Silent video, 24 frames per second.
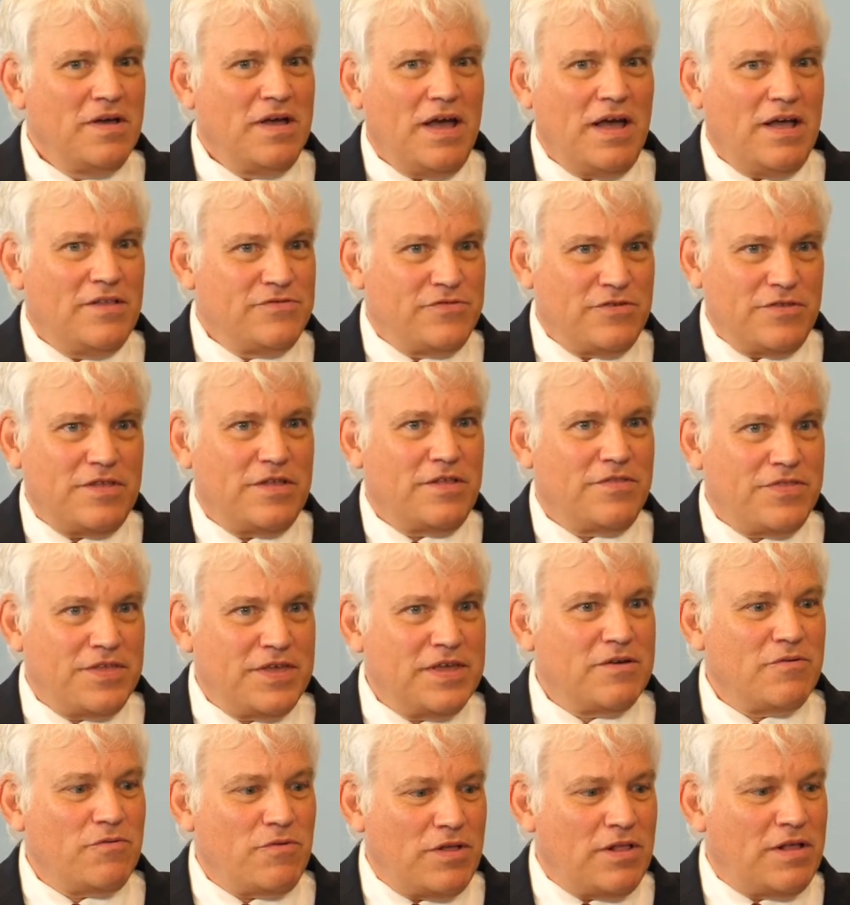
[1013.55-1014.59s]
and so they'll
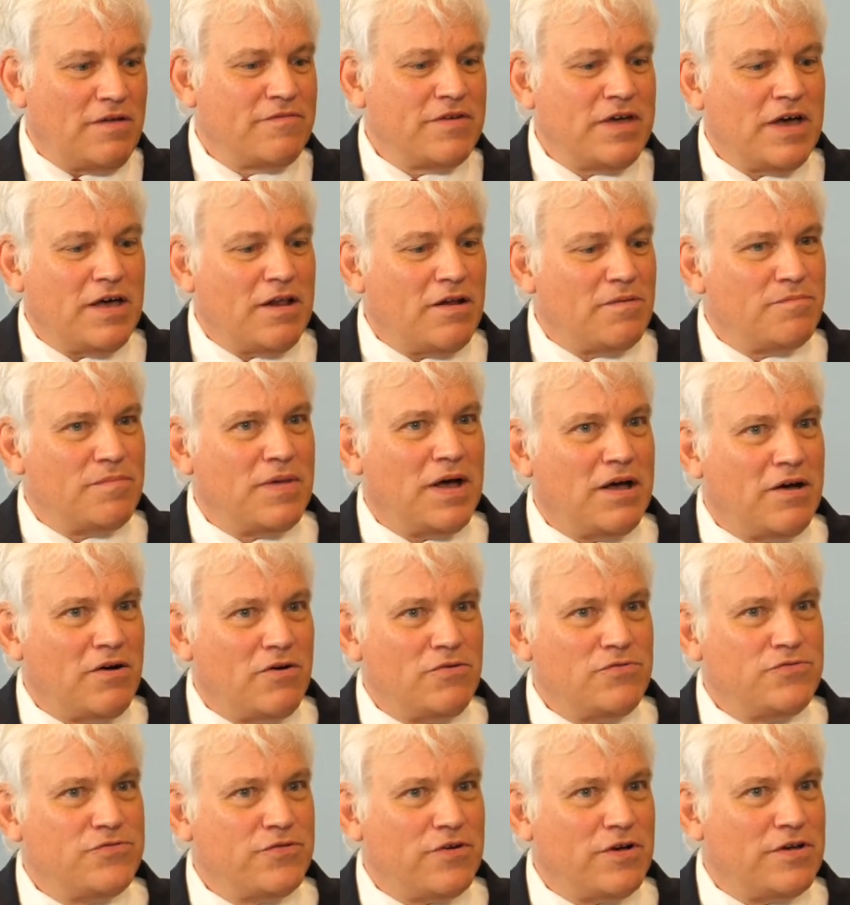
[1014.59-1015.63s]
think, well, I've got my
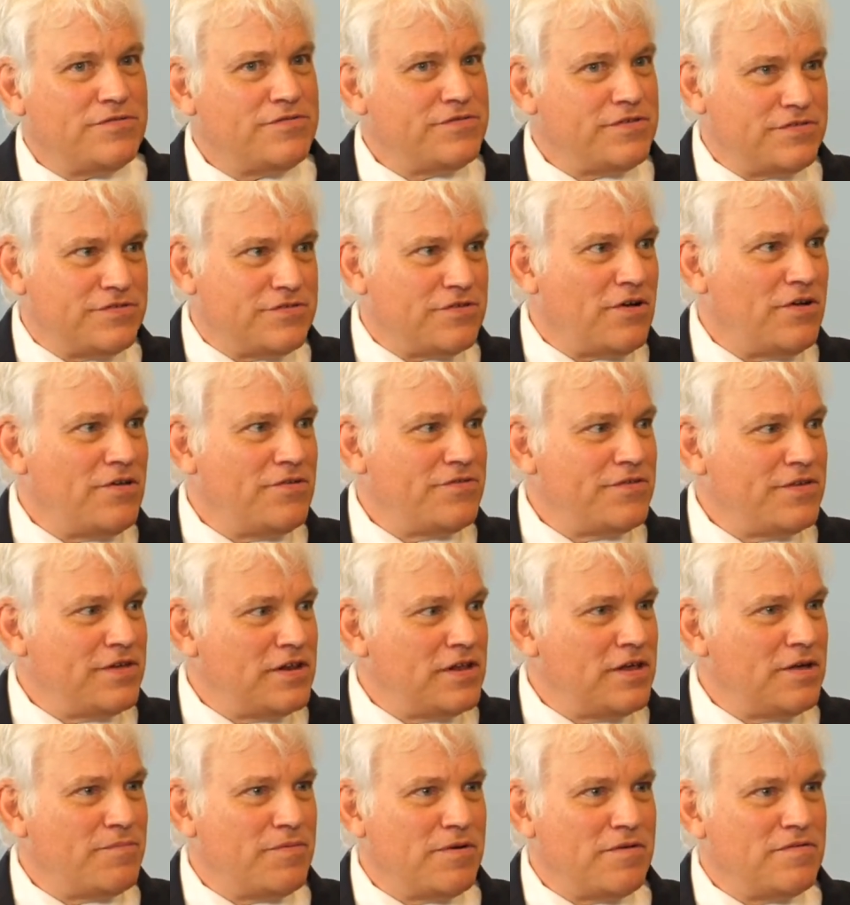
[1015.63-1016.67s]
whole trust, it's all set
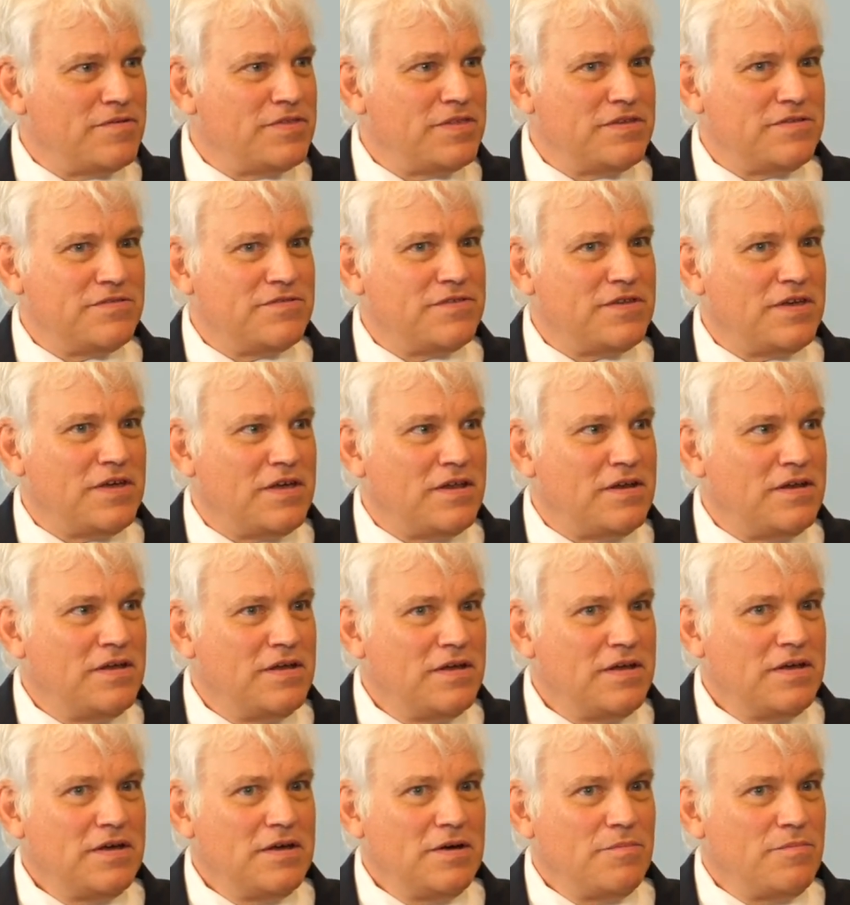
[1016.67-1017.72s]
up, everything's
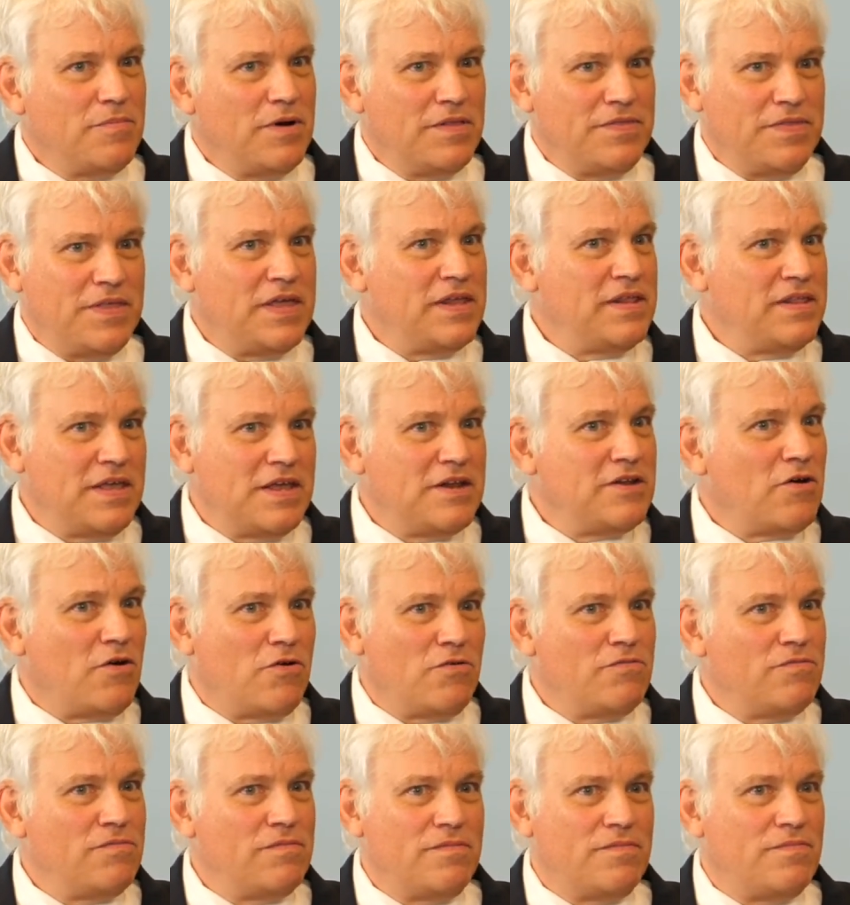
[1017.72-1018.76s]
done, but then they
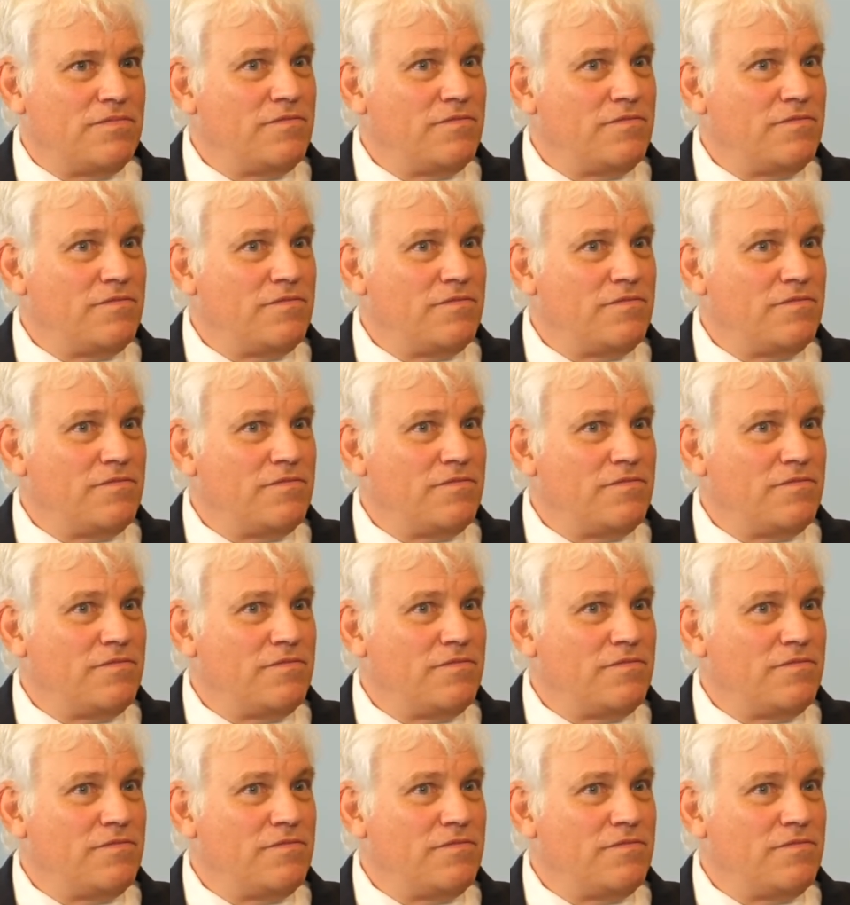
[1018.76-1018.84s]
don't